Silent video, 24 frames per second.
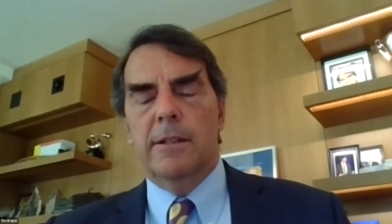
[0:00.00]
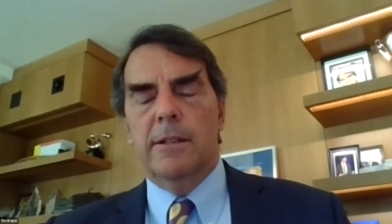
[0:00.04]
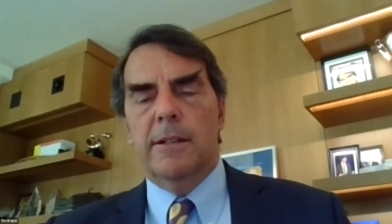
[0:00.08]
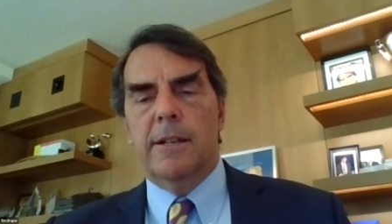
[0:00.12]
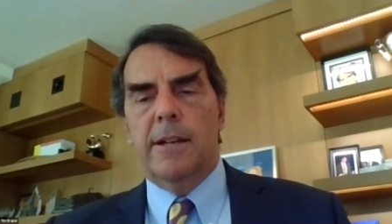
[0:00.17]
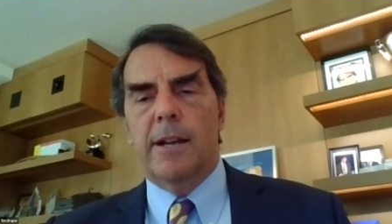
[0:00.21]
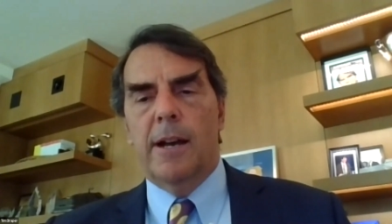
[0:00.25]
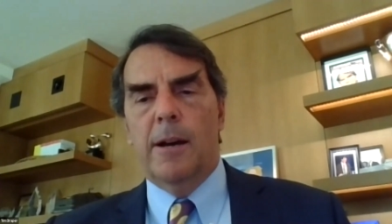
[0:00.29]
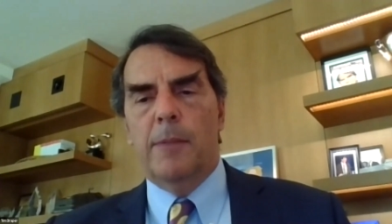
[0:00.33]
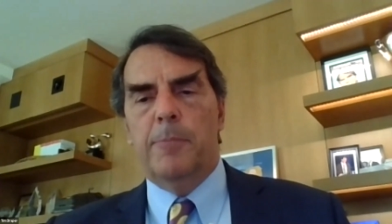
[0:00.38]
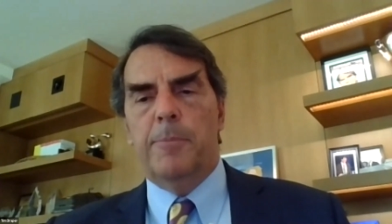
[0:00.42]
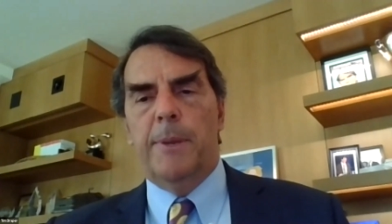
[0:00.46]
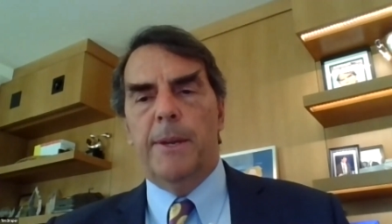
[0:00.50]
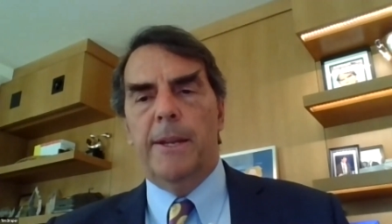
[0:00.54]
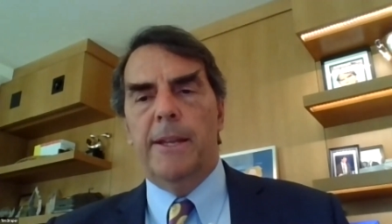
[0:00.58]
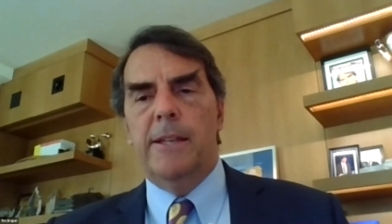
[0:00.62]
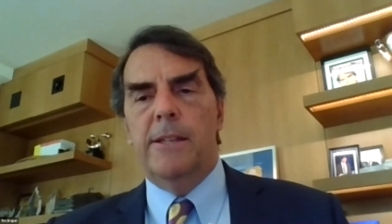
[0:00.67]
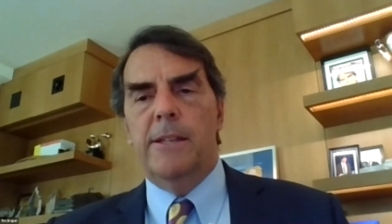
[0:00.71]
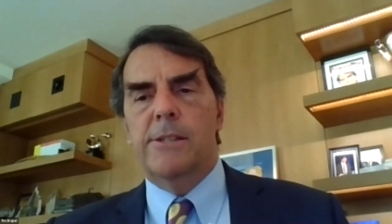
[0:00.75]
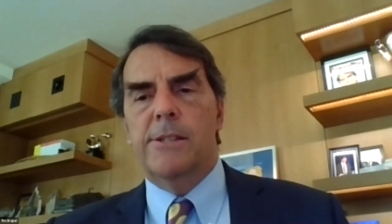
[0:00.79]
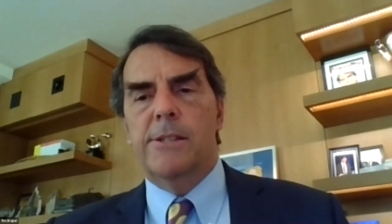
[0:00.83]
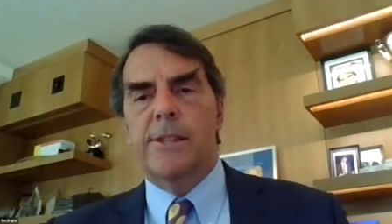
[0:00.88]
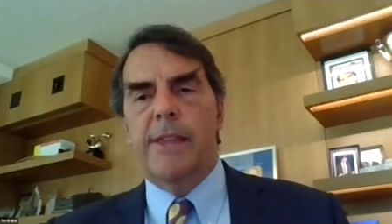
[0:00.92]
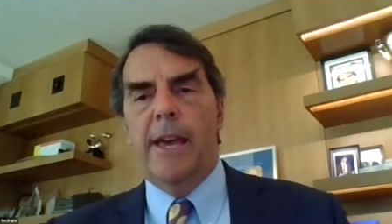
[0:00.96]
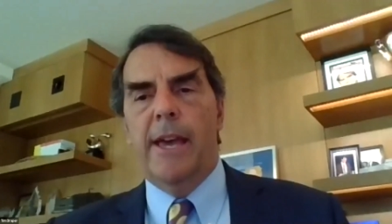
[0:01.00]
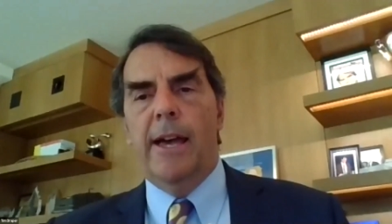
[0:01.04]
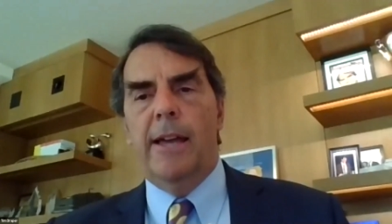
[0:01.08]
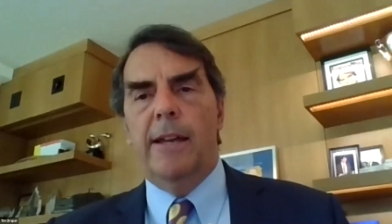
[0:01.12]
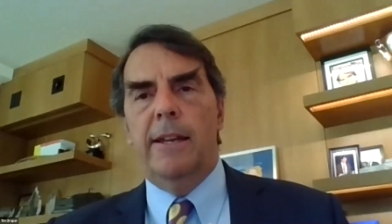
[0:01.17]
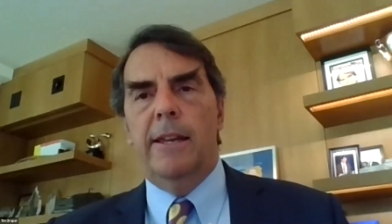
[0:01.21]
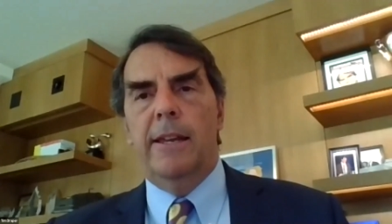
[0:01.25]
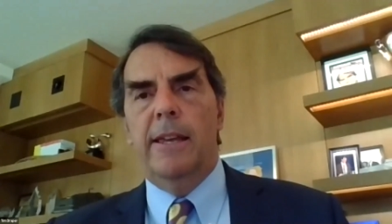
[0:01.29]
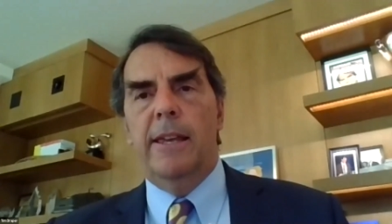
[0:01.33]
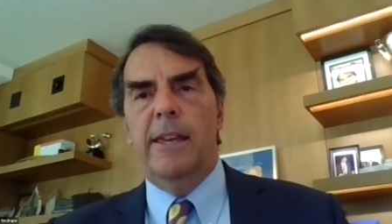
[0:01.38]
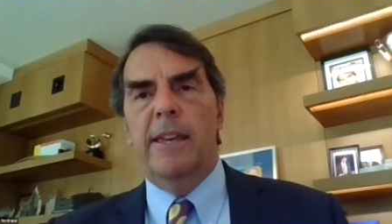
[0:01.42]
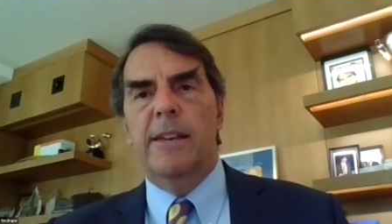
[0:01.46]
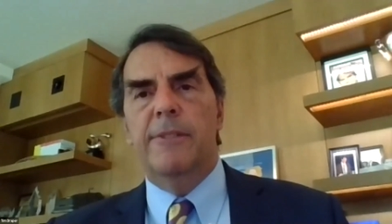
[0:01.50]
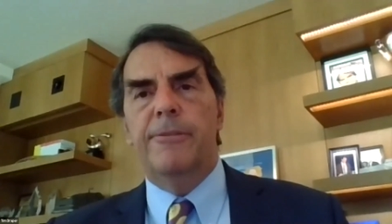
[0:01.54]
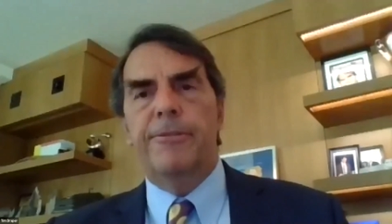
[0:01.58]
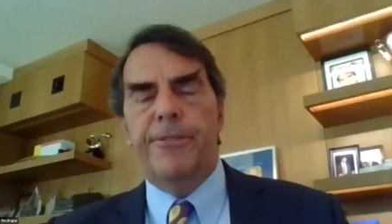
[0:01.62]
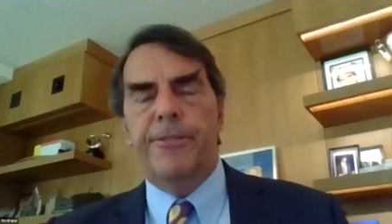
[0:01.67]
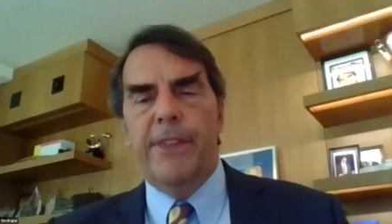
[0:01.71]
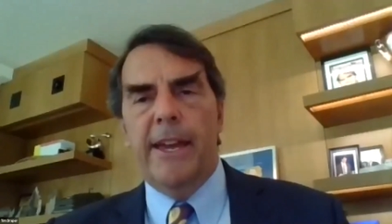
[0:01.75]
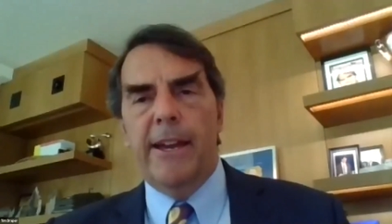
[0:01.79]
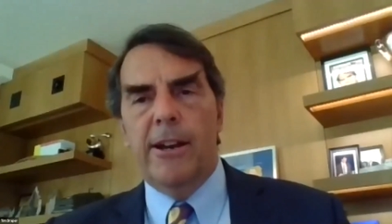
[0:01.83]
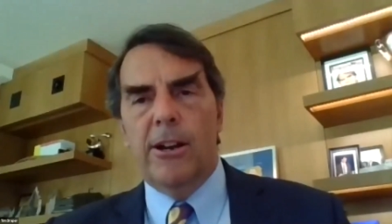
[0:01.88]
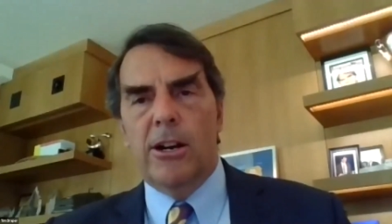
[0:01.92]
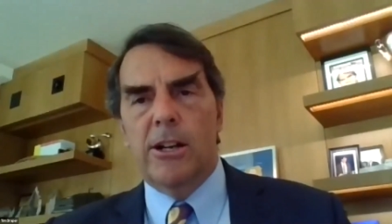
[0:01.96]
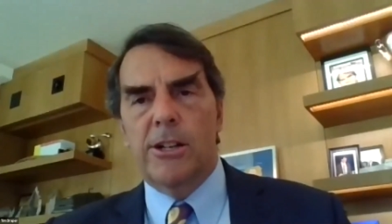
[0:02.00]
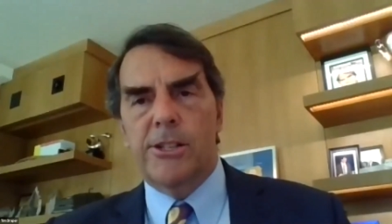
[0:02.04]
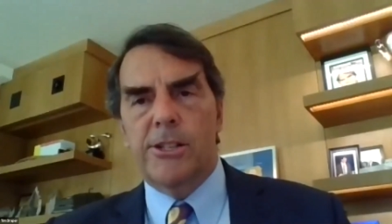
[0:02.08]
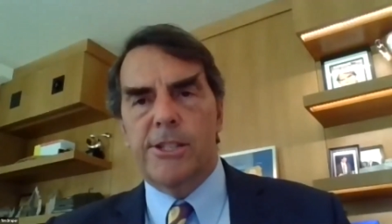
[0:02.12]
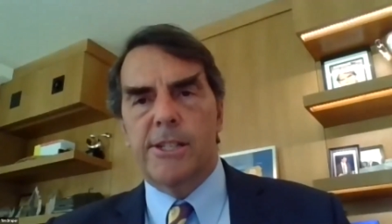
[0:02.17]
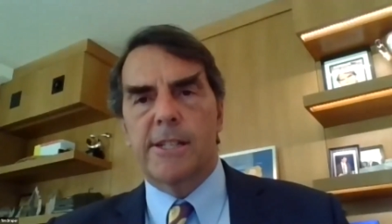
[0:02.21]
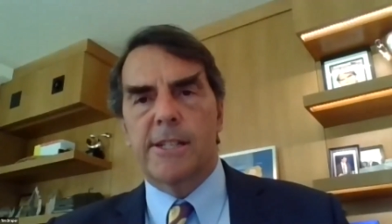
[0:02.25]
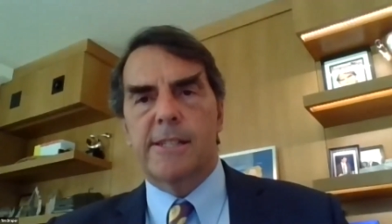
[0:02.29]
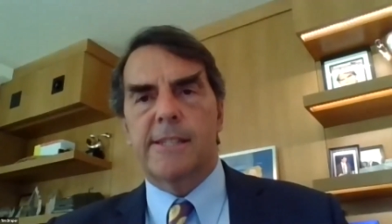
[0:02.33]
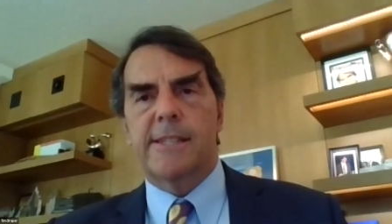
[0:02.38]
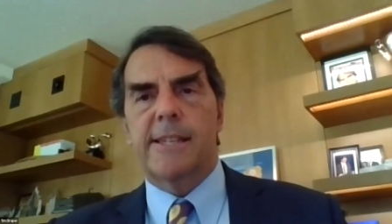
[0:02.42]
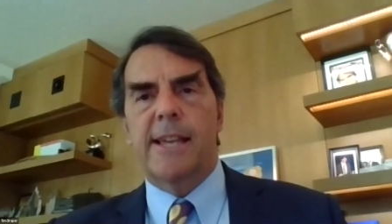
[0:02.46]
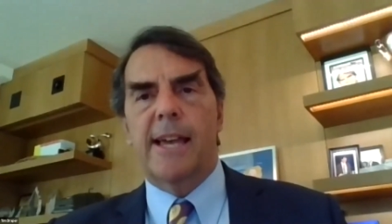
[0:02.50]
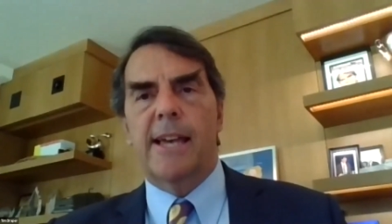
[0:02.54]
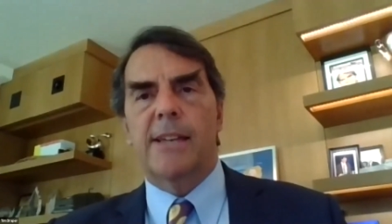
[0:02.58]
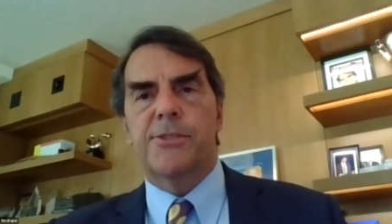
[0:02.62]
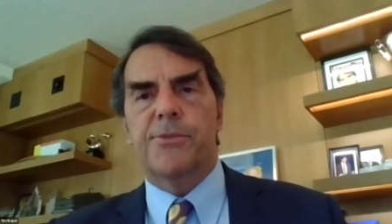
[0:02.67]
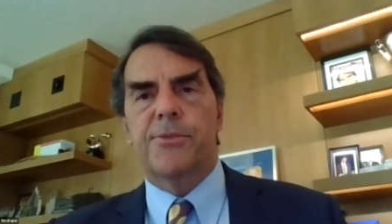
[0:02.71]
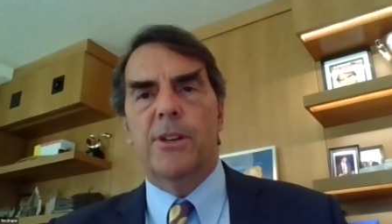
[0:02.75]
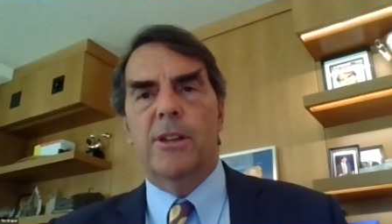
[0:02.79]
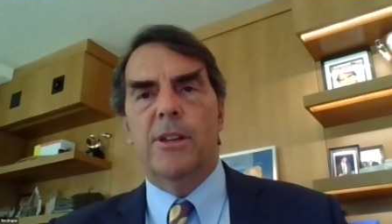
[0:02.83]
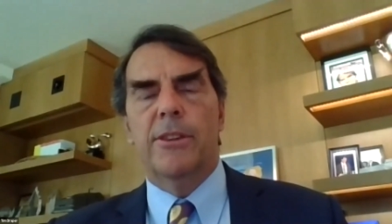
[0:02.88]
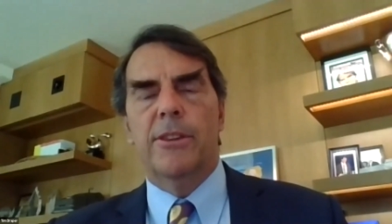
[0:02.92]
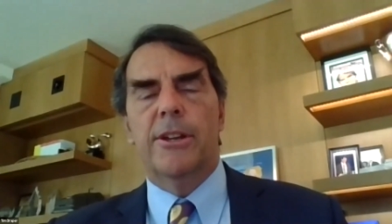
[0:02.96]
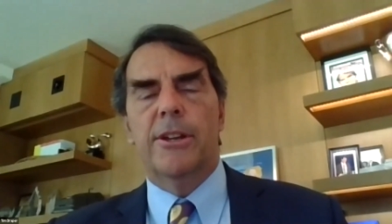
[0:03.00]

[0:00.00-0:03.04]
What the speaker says: companies that, if they are successful,